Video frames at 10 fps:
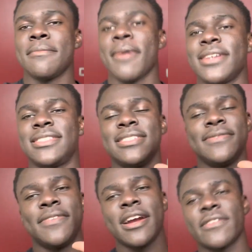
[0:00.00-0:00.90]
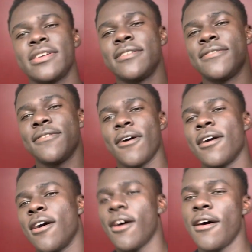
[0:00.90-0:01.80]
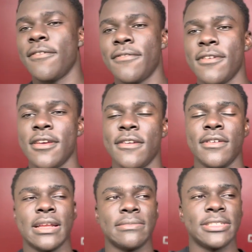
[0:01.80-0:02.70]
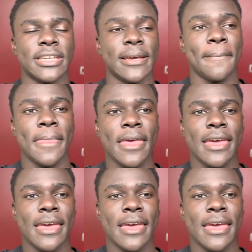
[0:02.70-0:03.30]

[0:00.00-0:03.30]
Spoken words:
It might seem very far off, you know what I'm saying?